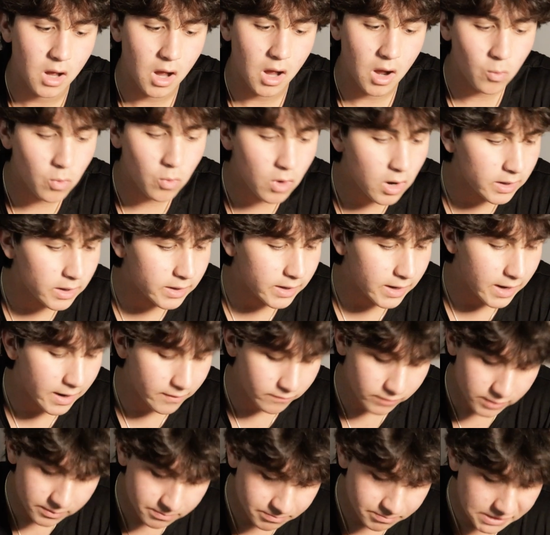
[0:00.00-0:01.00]
I want
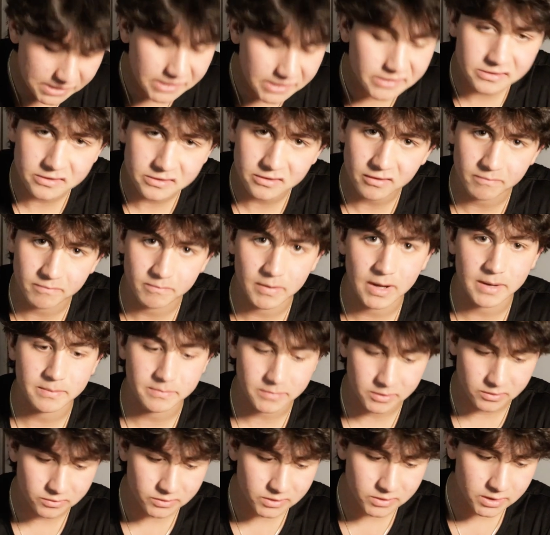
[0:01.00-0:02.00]
every piece of my
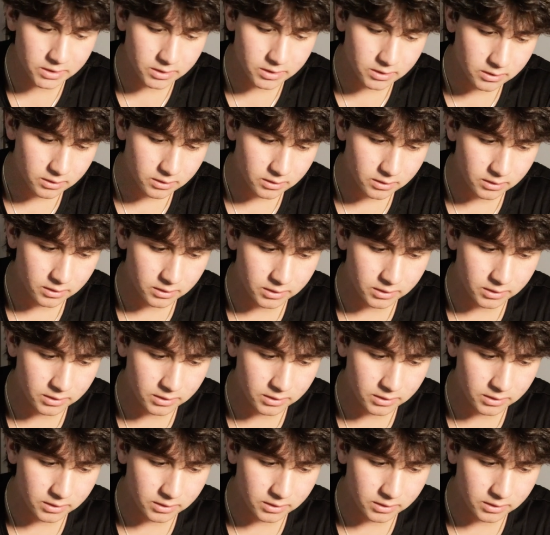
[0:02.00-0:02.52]
music